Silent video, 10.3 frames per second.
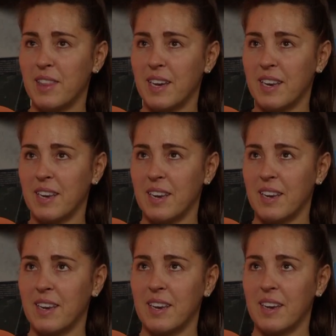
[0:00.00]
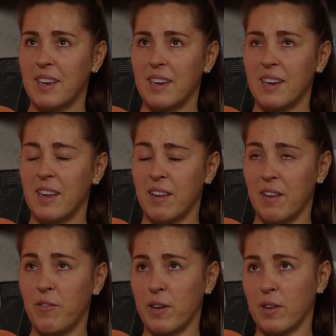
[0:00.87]
then,
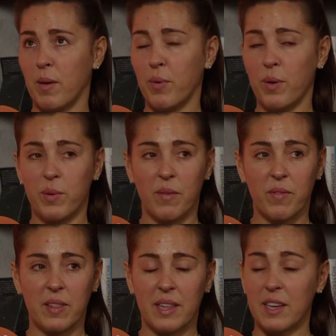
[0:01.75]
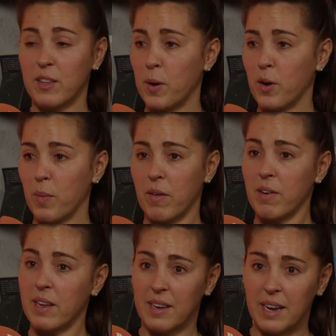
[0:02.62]
if, for example, it was something that they spoke about,
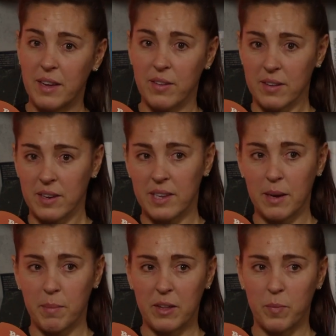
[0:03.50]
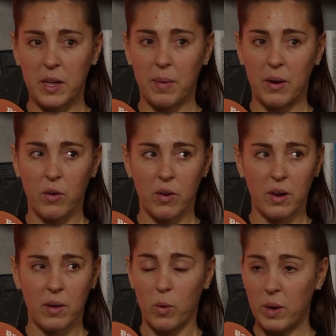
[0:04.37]
Renee Slegers and the team, they speak about, look,
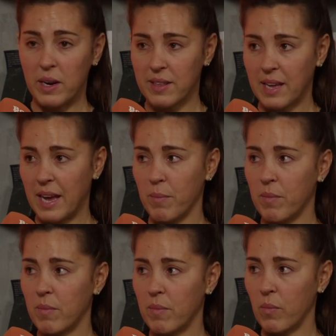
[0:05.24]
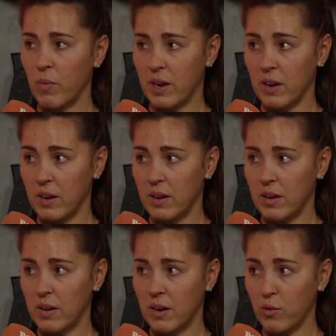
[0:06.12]
we win this game, we can
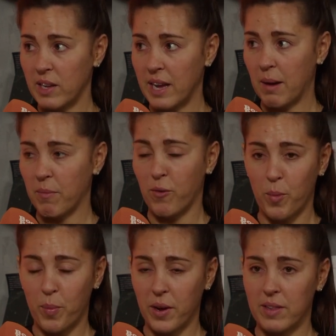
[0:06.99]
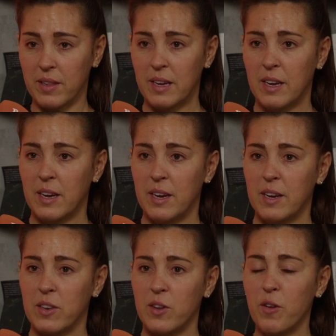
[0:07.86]
close the gap, 4 points.
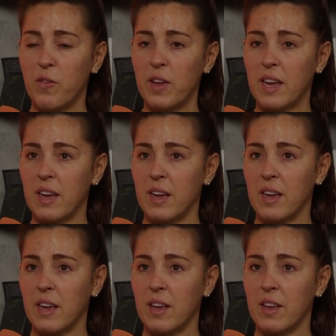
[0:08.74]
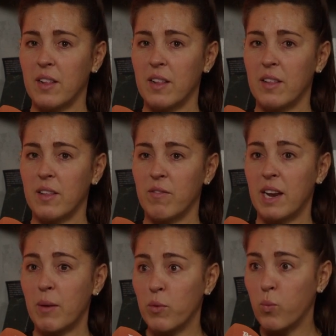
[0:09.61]
Do you think
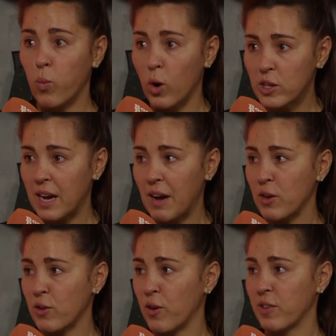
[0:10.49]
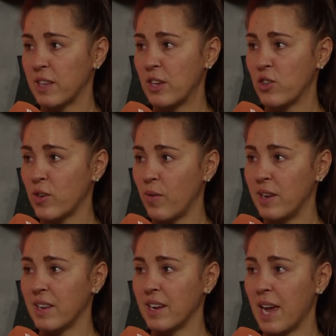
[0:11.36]
Renee would want to have those conversations going
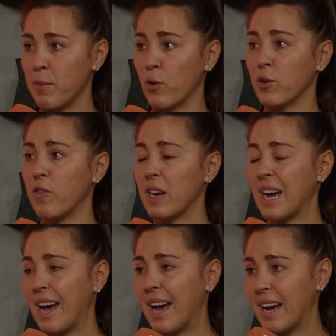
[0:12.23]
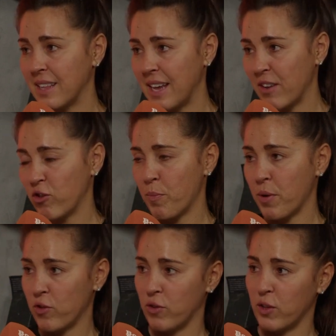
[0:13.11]
into the game, or do you think that adds extra
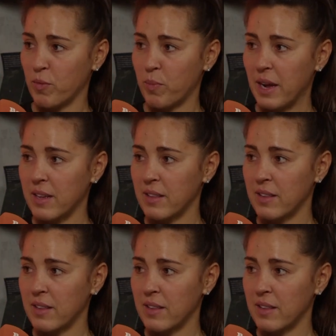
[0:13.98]
pressure on those players?